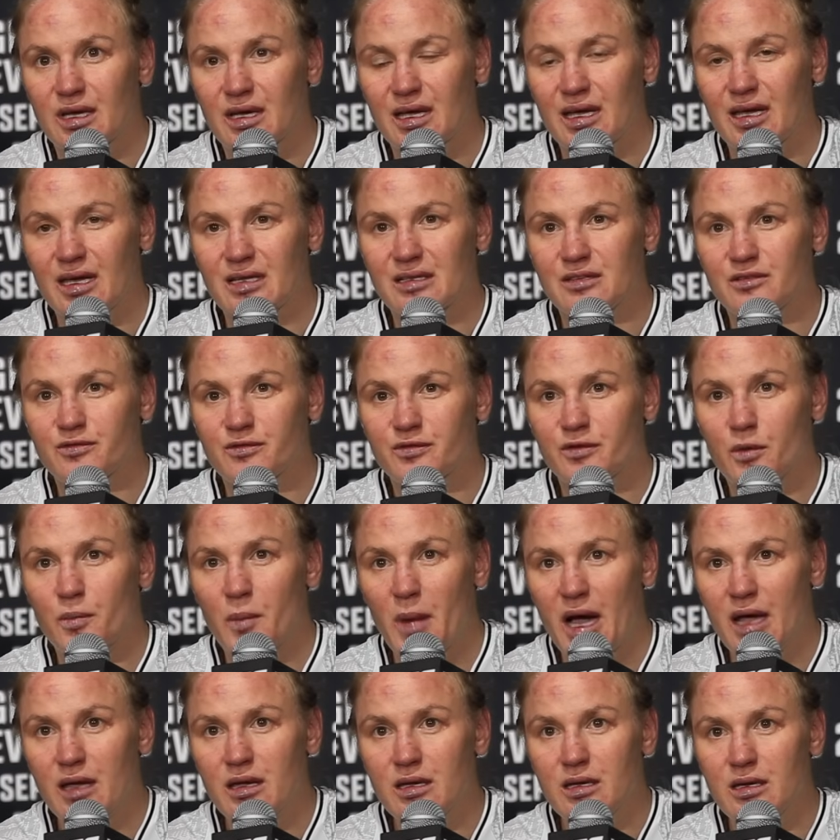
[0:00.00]
And for
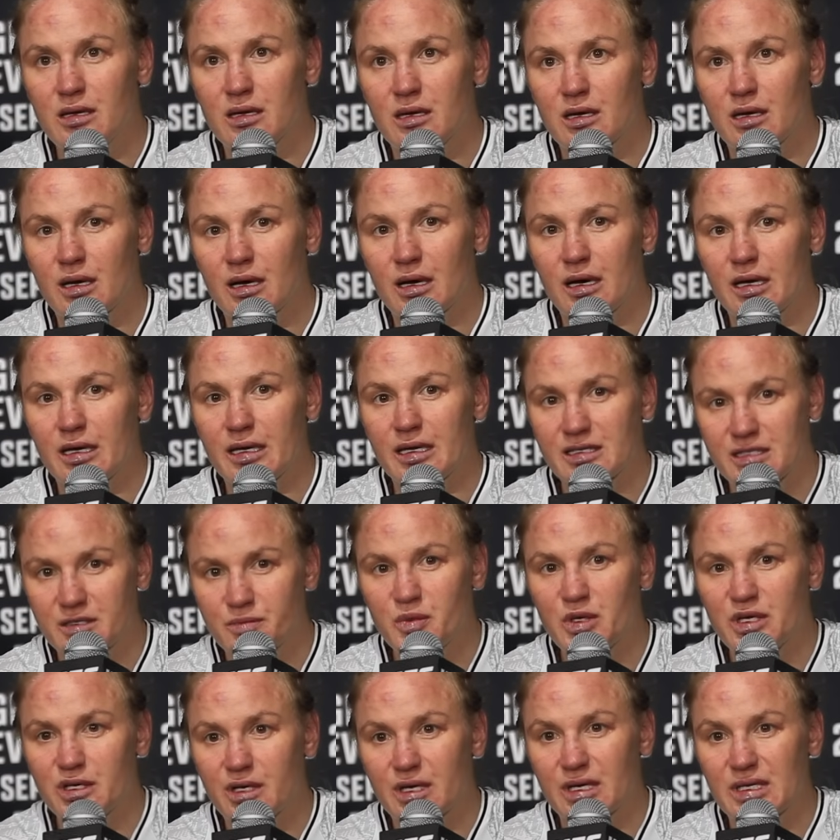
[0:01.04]
my
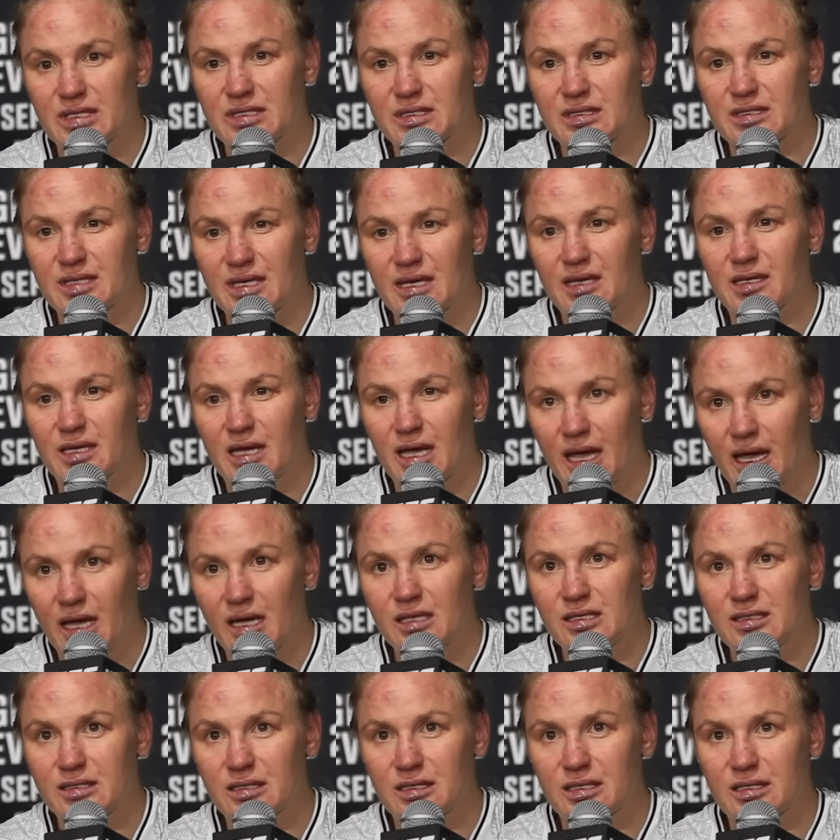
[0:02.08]
experience, 10-8,